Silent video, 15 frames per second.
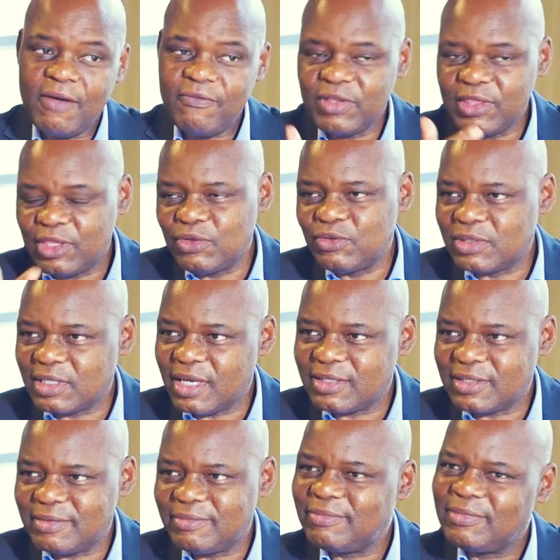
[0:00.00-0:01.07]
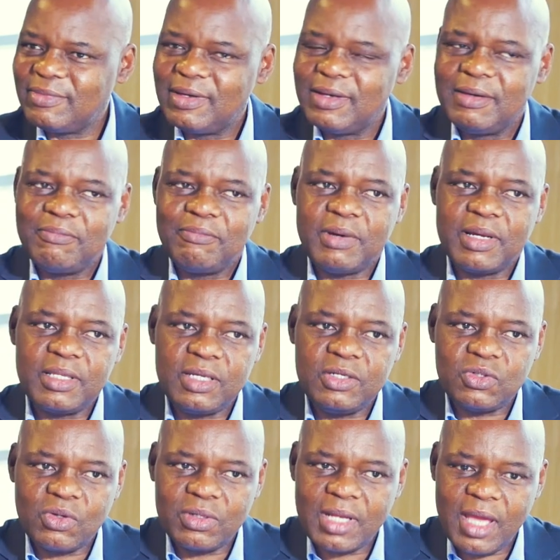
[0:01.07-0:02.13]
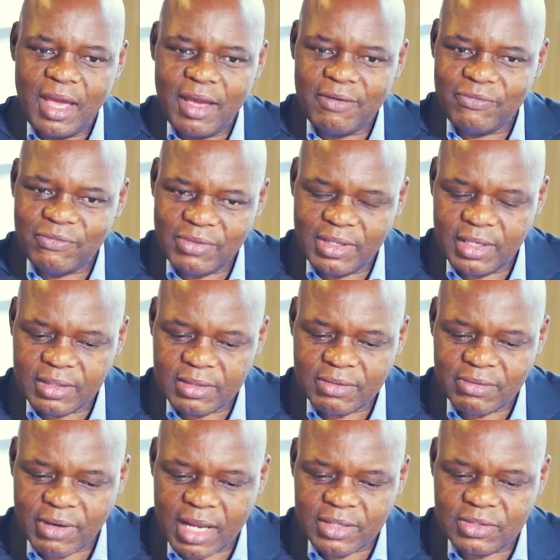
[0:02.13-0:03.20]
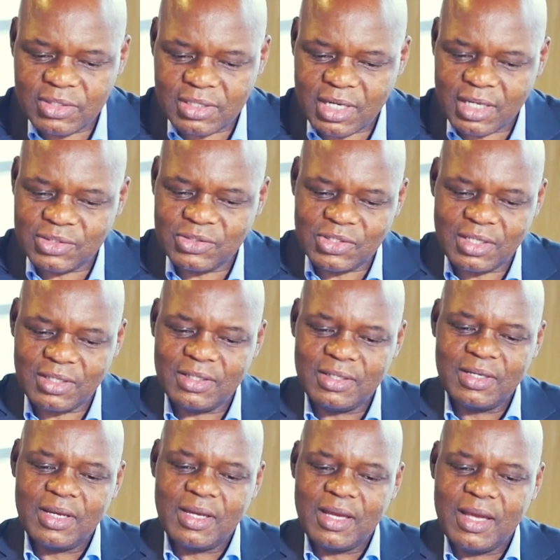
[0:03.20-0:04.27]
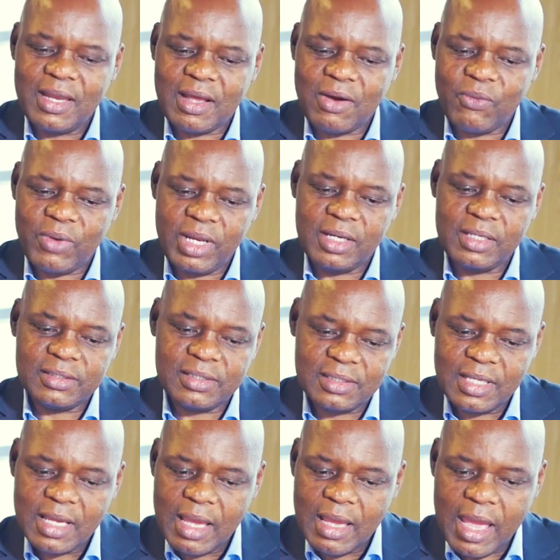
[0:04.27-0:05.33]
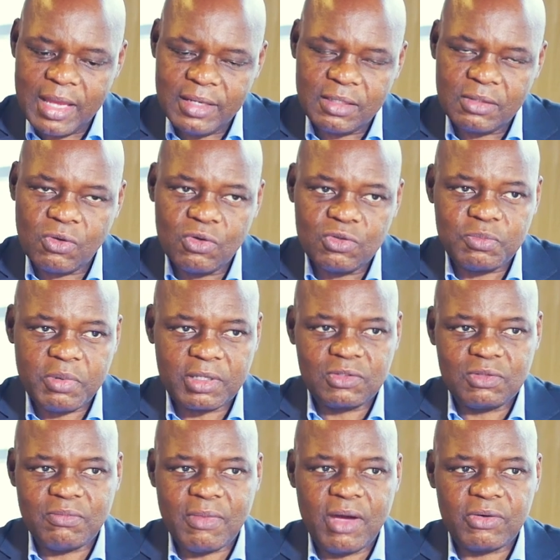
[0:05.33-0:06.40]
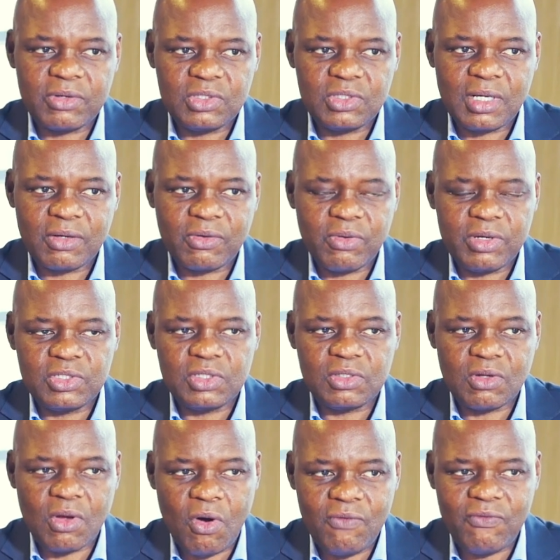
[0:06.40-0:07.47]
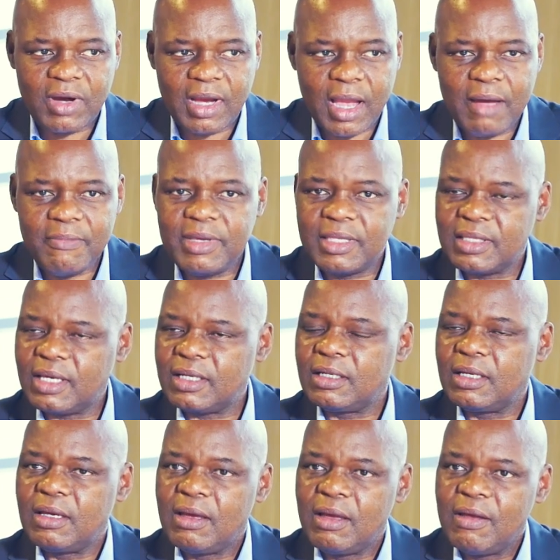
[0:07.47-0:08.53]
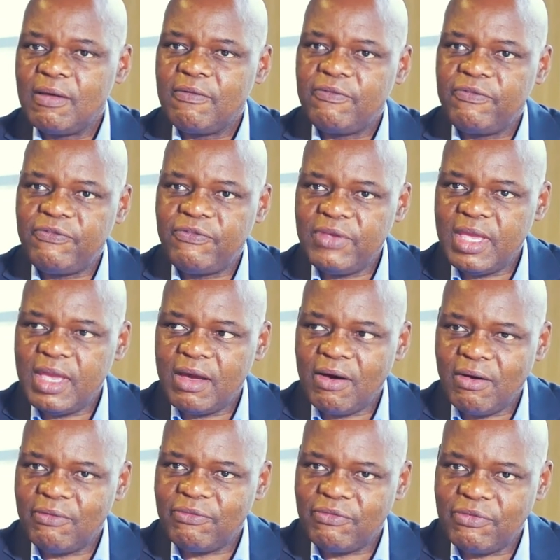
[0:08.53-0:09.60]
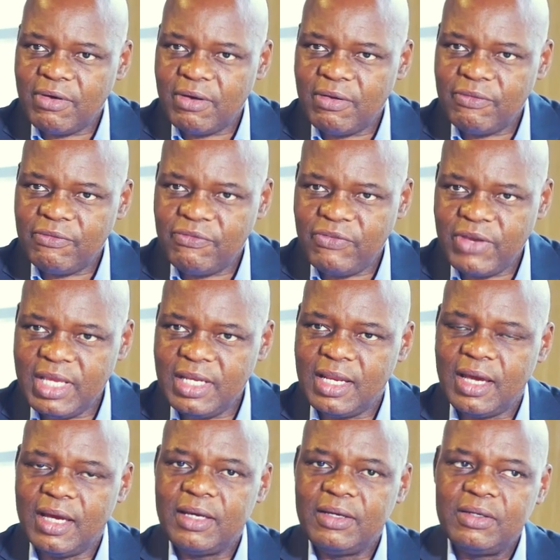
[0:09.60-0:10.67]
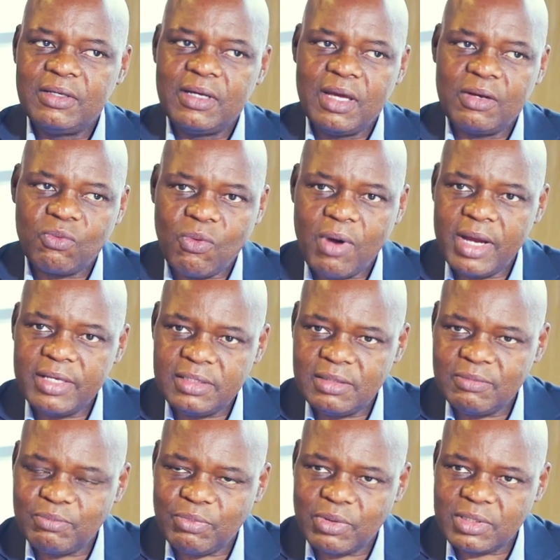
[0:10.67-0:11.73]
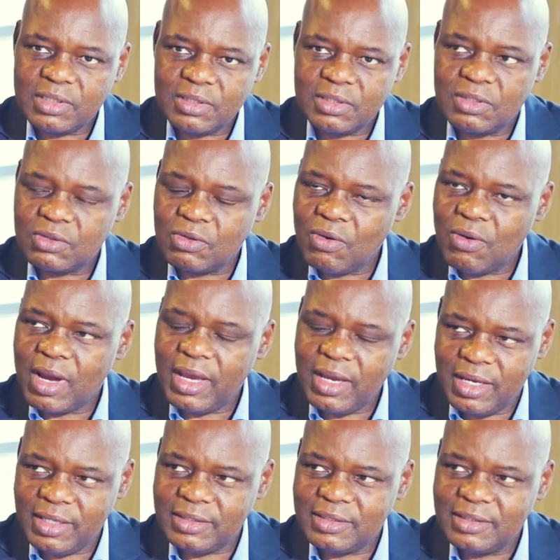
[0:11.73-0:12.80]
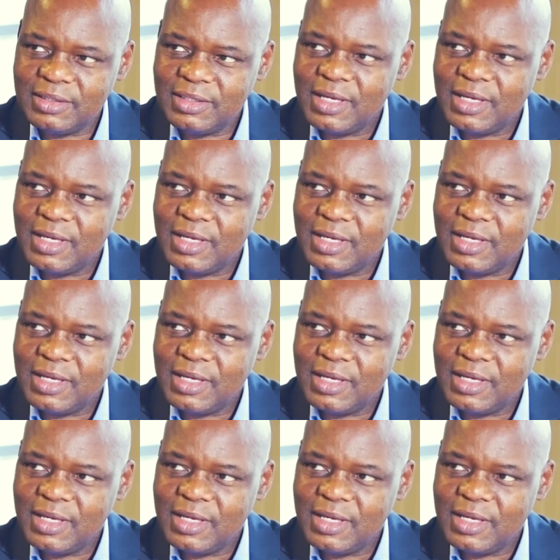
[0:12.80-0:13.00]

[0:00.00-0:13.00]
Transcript: they have enthusiasm yes. but they don't have the right structure True. and awareness. And it goes back to my original question overcoming that fear of failure and why it's important to go ahead